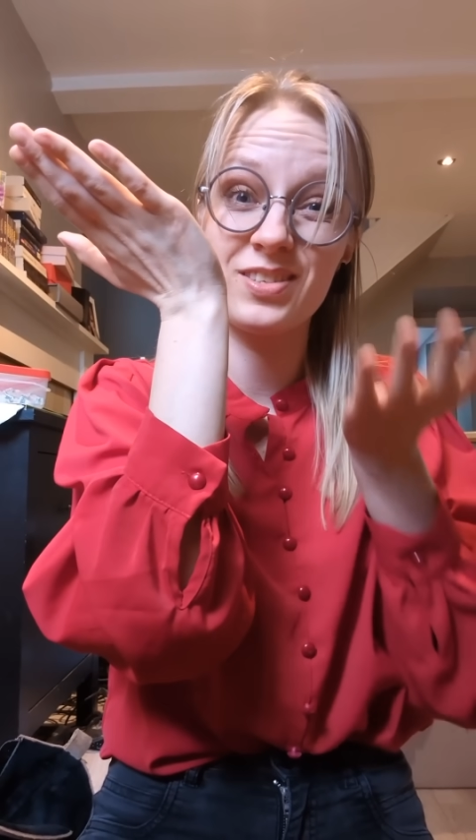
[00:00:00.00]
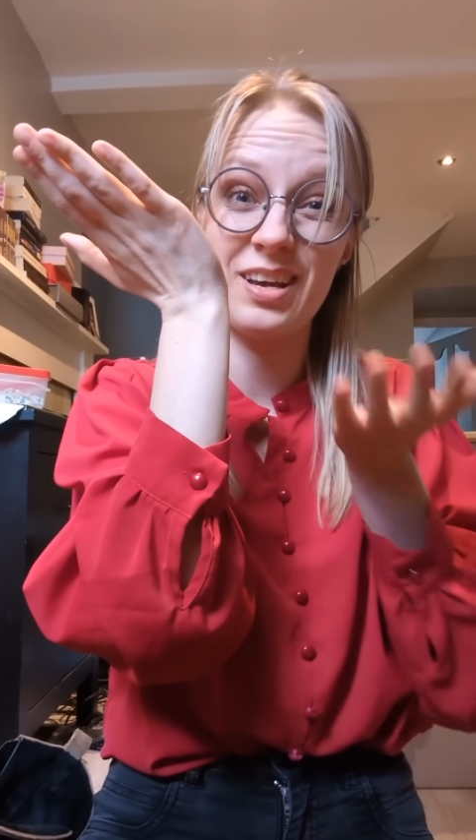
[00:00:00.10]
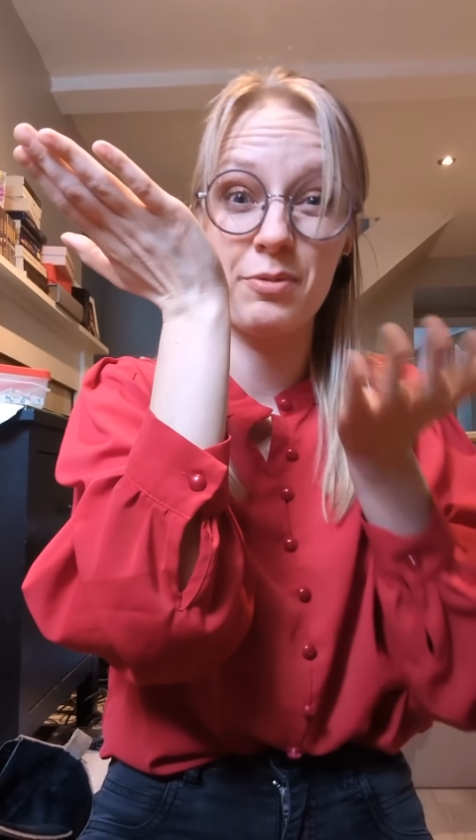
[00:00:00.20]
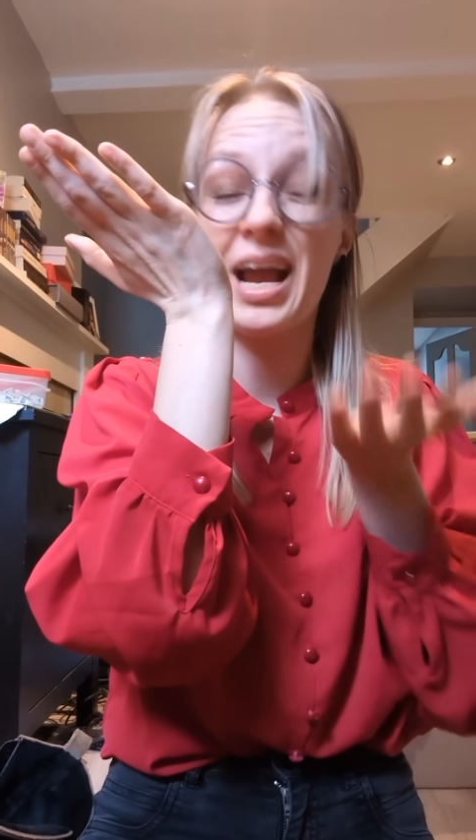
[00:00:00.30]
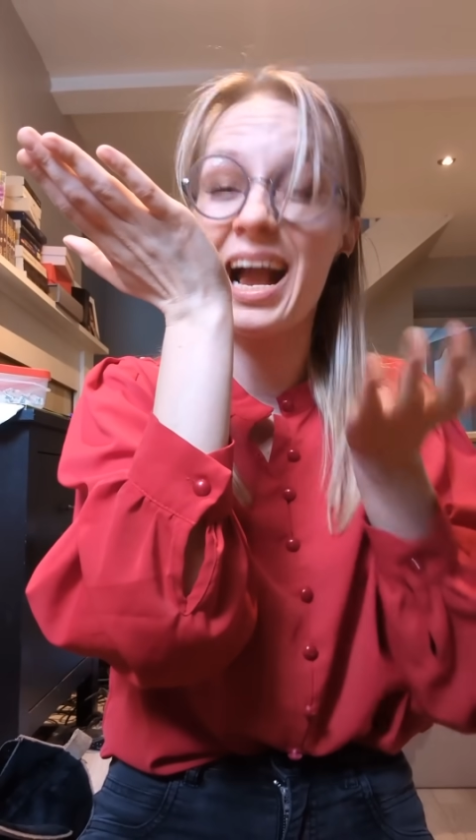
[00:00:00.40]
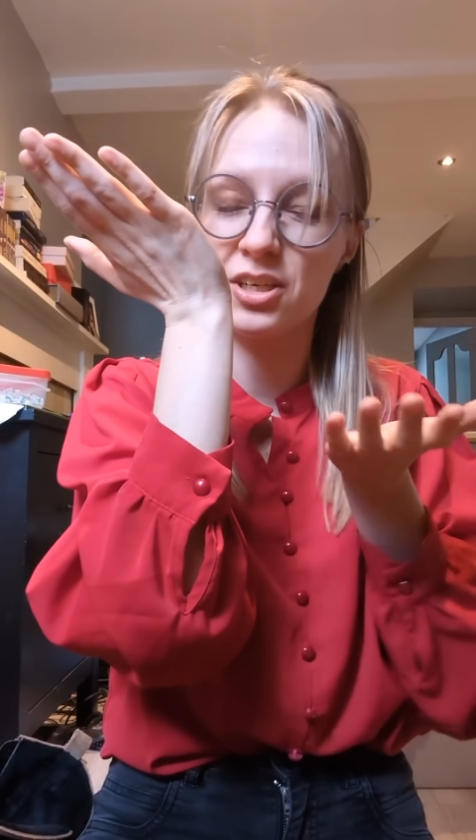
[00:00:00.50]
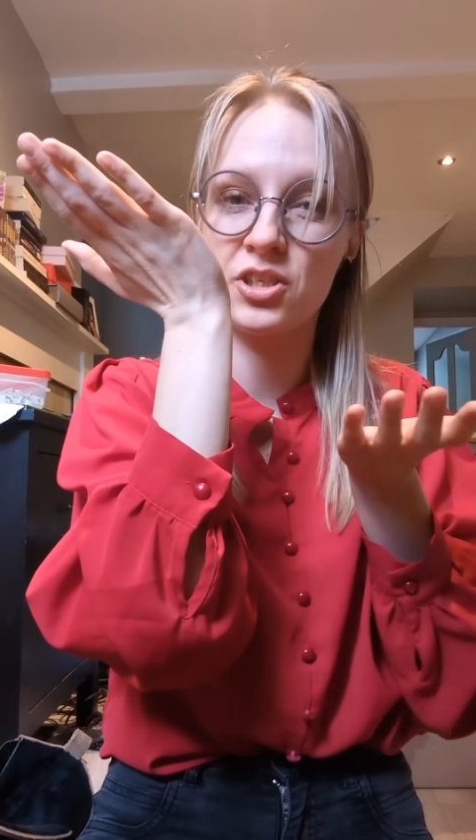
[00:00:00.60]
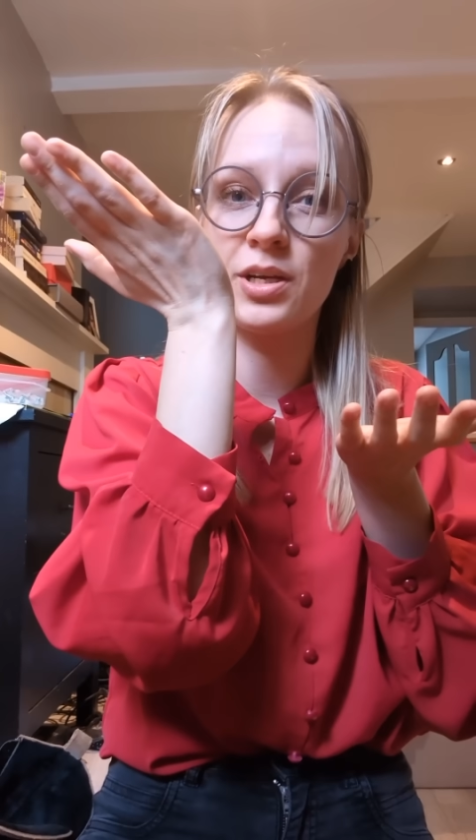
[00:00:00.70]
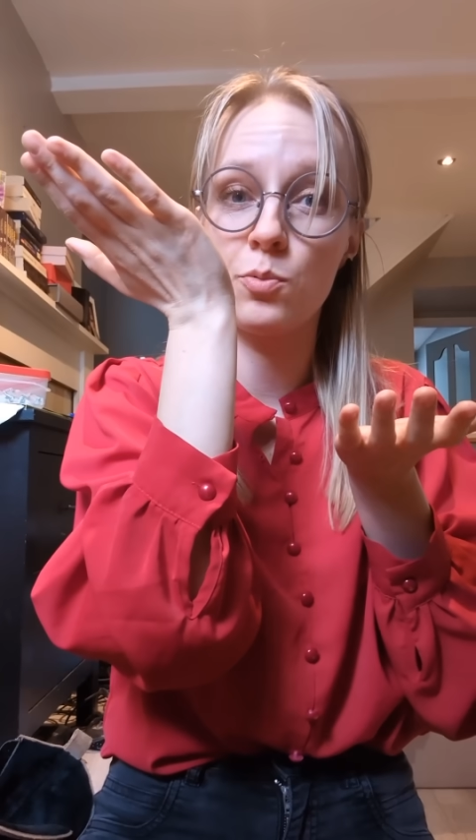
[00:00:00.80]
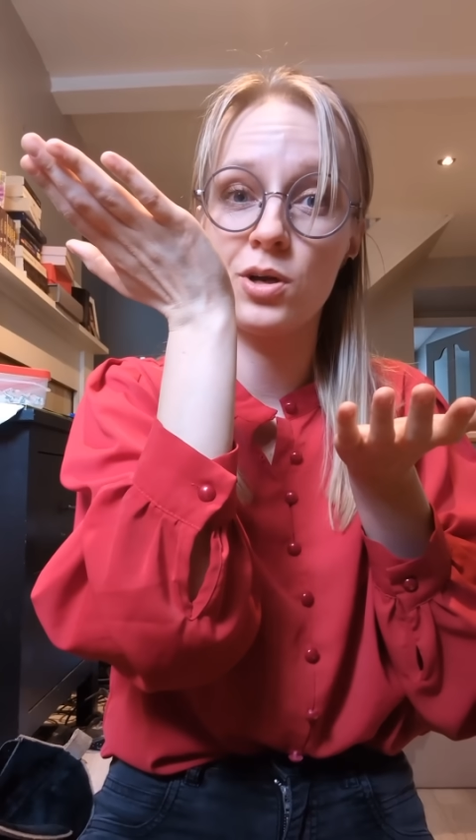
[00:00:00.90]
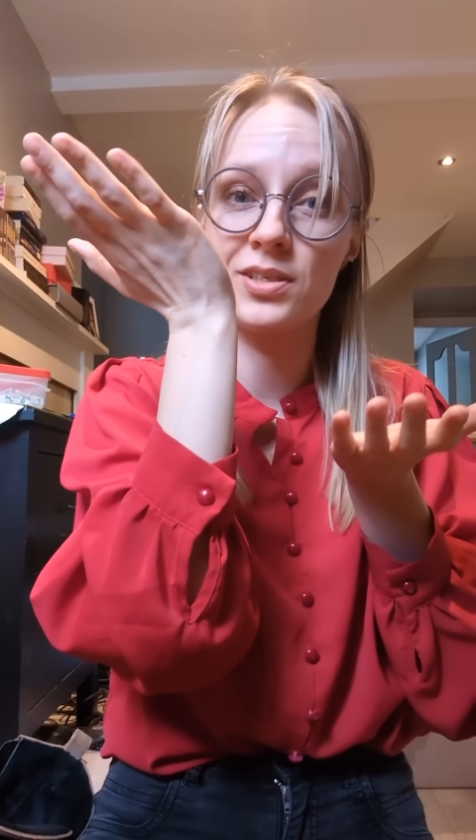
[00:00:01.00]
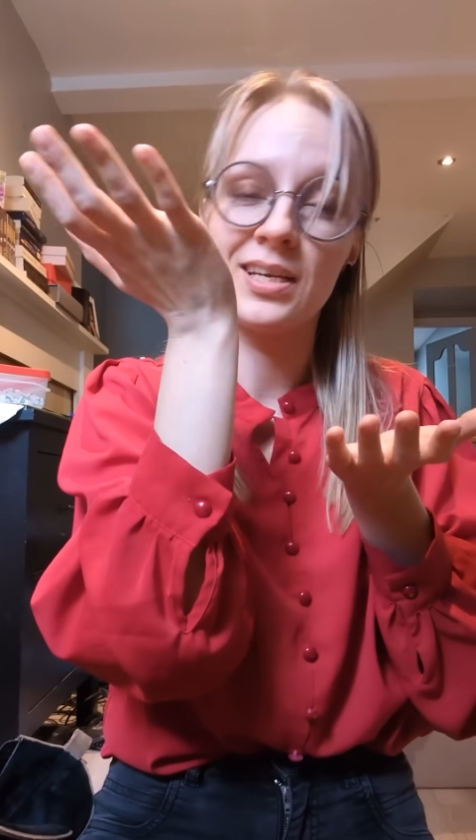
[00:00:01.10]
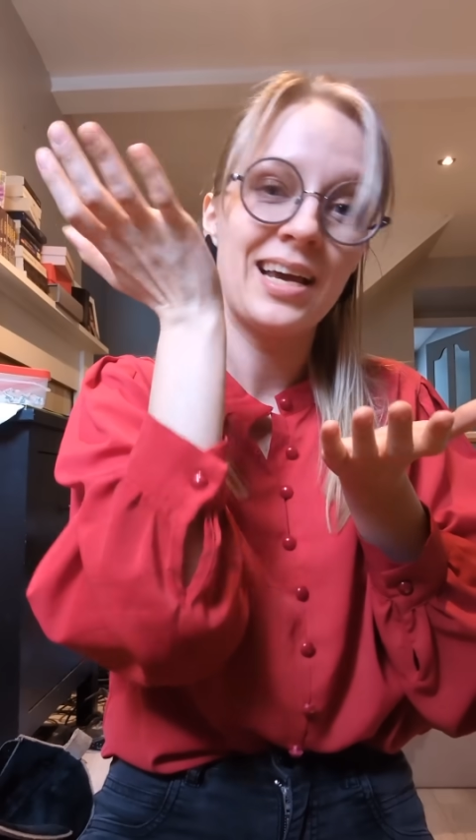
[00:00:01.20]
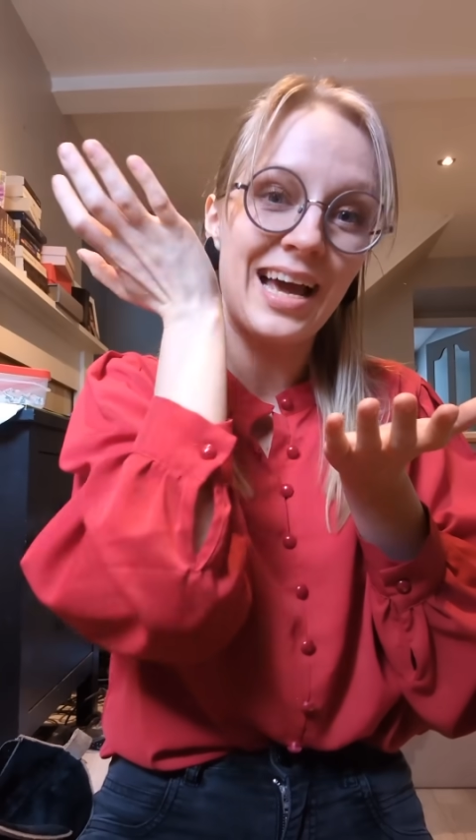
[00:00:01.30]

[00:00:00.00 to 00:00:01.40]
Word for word: that we actually want.